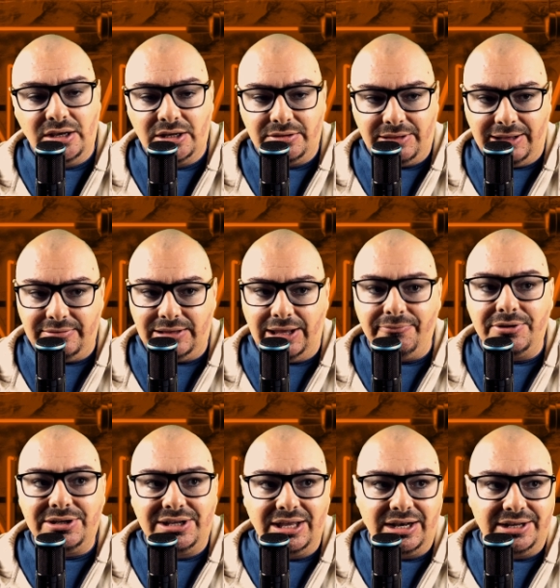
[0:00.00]
they they
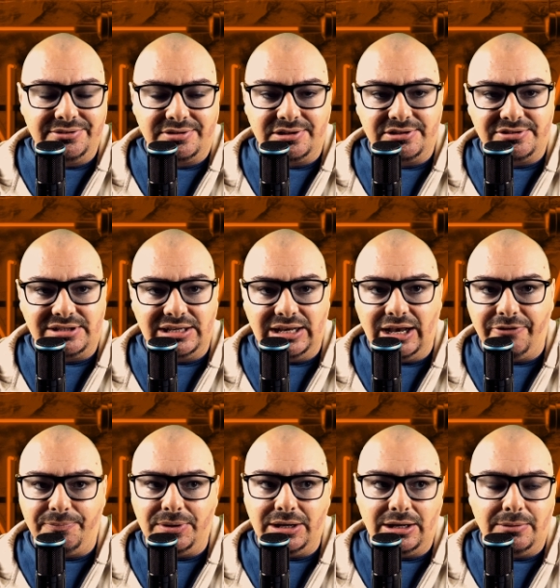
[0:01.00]
would get into the
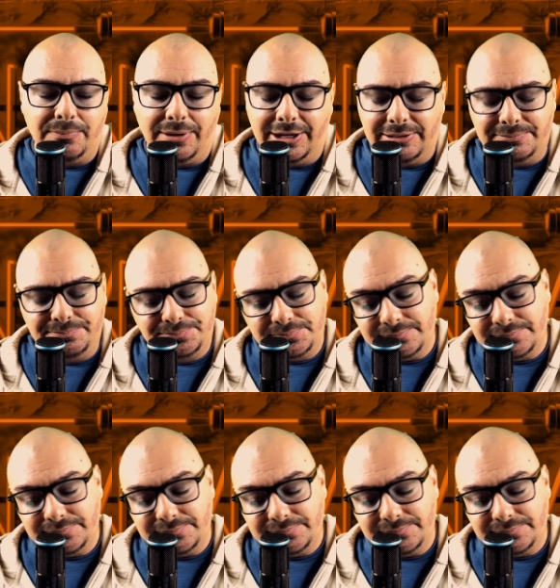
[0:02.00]
CFP, but